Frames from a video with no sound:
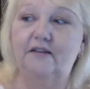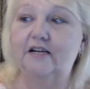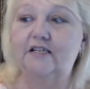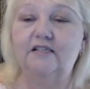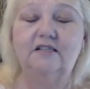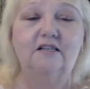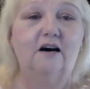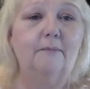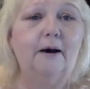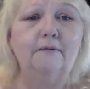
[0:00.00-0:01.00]
they didn't
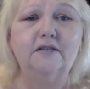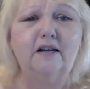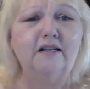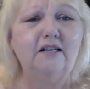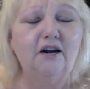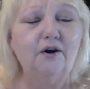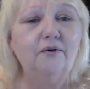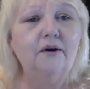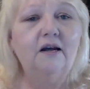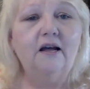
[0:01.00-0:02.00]
stop. I was like,
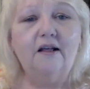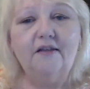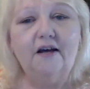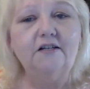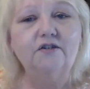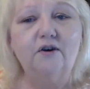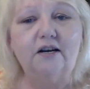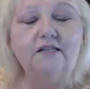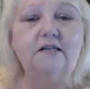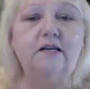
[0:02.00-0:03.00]
that is
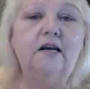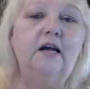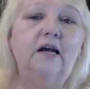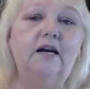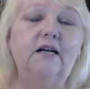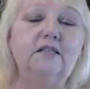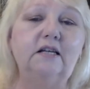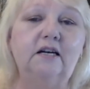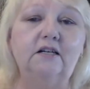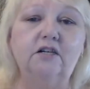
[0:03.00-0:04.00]
crazy. And
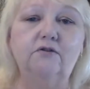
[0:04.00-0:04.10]
I